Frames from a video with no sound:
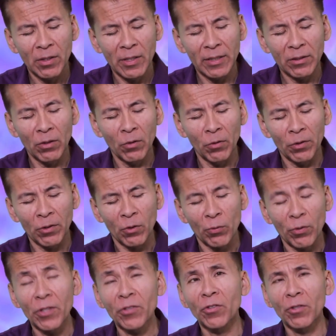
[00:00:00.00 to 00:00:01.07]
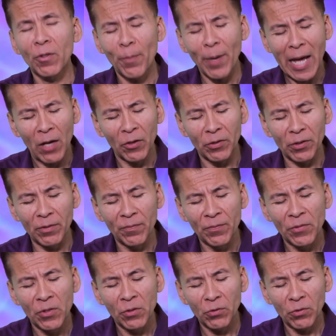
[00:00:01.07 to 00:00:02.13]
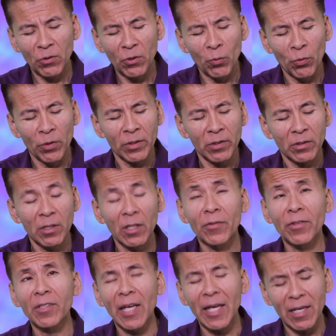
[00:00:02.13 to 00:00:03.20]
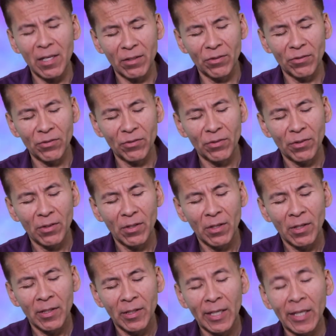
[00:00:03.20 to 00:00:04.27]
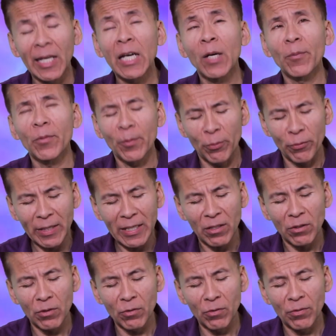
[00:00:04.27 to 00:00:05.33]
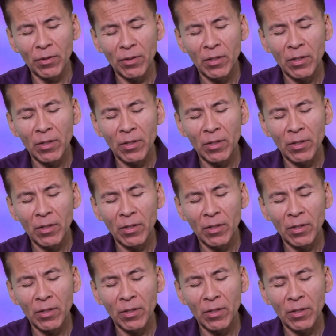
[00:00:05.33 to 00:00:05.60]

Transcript: Let the Lord crush you to powder through the work of his hands. Allow Him to break you.